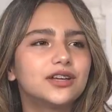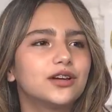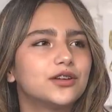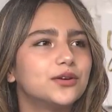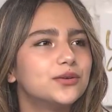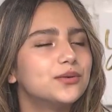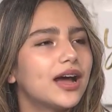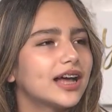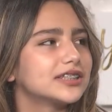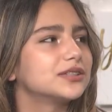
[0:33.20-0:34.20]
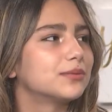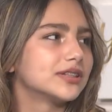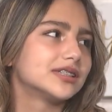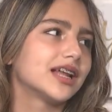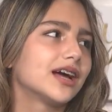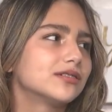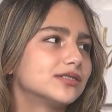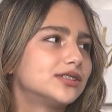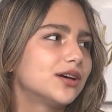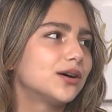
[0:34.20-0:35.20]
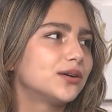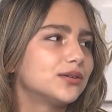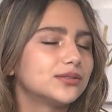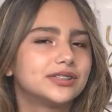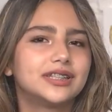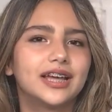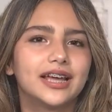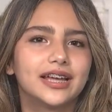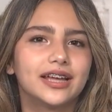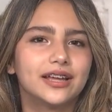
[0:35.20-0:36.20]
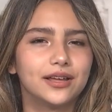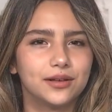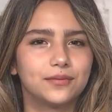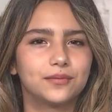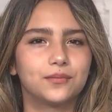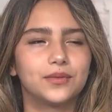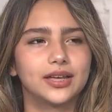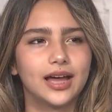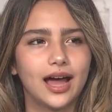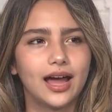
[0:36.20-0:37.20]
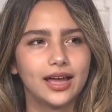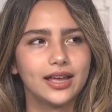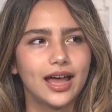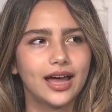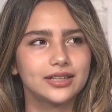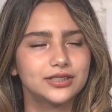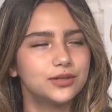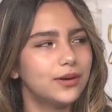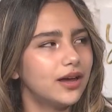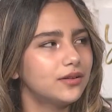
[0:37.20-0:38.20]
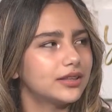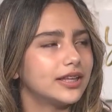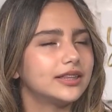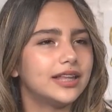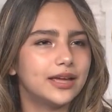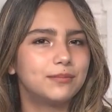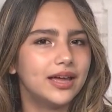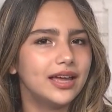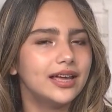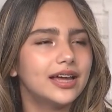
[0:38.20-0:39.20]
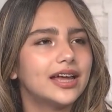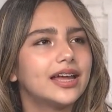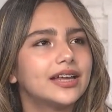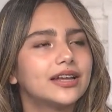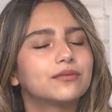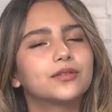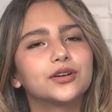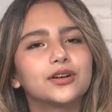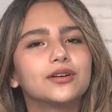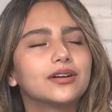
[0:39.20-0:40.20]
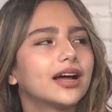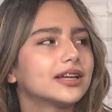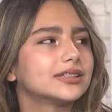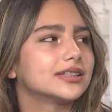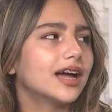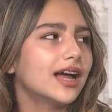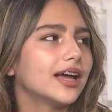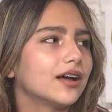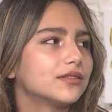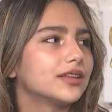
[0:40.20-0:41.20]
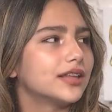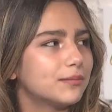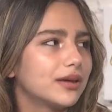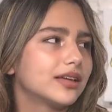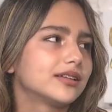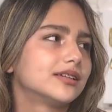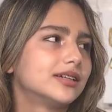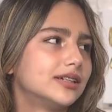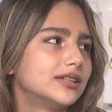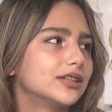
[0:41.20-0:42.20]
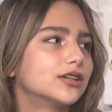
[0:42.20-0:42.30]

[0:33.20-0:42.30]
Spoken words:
on who asked the person out. So say if the guy asks you out, then they pay. And if the girl asks the guy out, then they pay. The